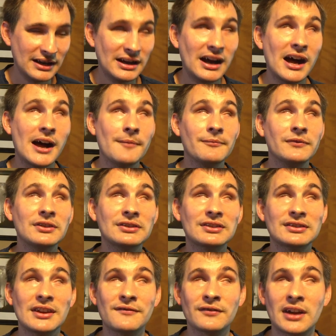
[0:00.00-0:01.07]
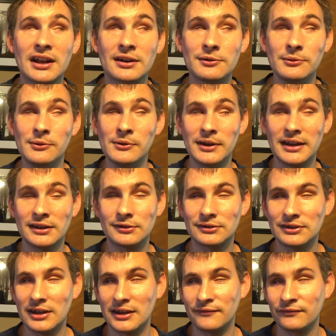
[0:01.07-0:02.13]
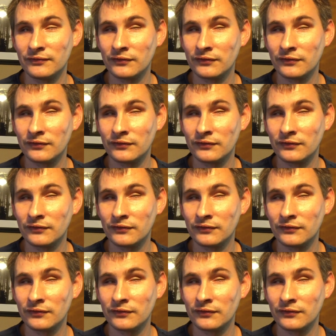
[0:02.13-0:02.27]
um, just something kind of cool and interesting.